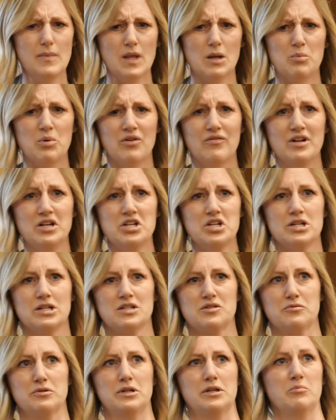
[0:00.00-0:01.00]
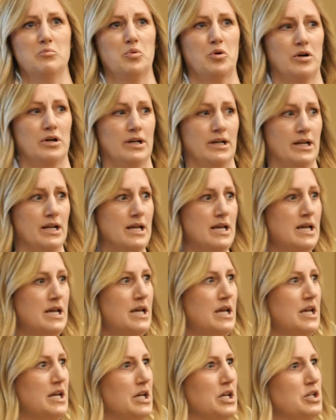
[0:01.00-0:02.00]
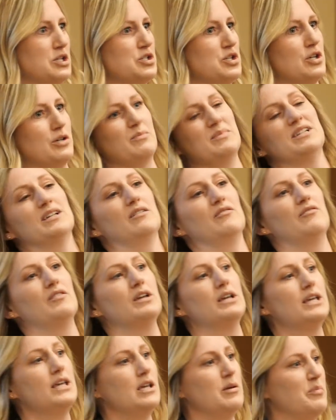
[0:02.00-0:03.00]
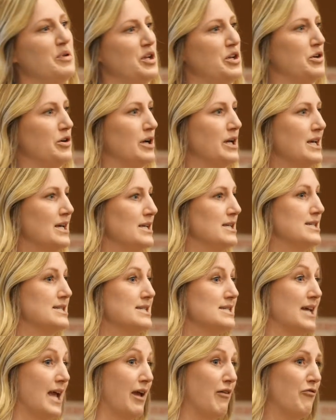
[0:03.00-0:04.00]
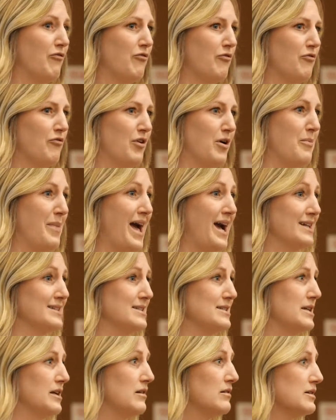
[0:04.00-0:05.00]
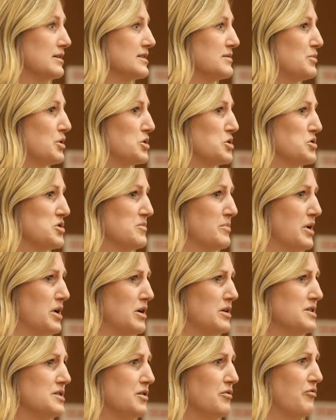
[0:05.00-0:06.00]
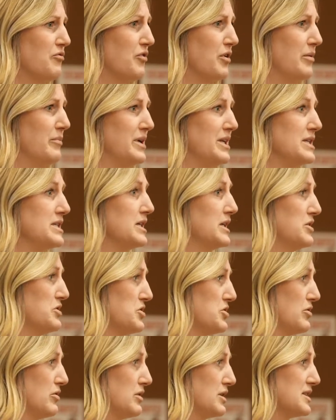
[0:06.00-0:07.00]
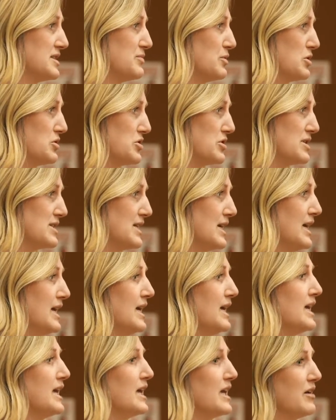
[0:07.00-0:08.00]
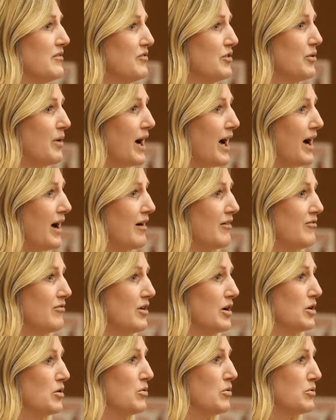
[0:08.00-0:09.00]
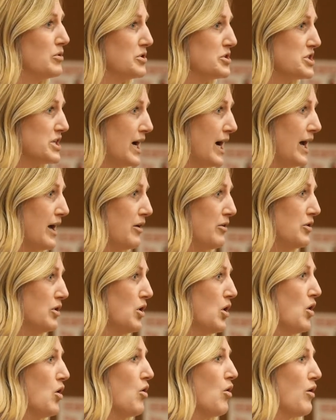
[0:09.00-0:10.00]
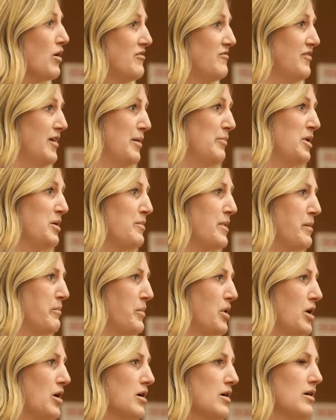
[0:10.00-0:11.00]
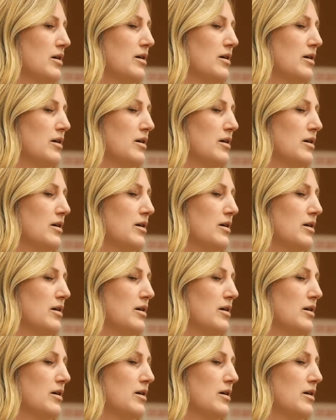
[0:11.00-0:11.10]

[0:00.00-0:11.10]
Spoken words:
prevention is really important in terms of keeping your kids safe from accidental exposures, but also from intentional exposures if you have an older child or a family member.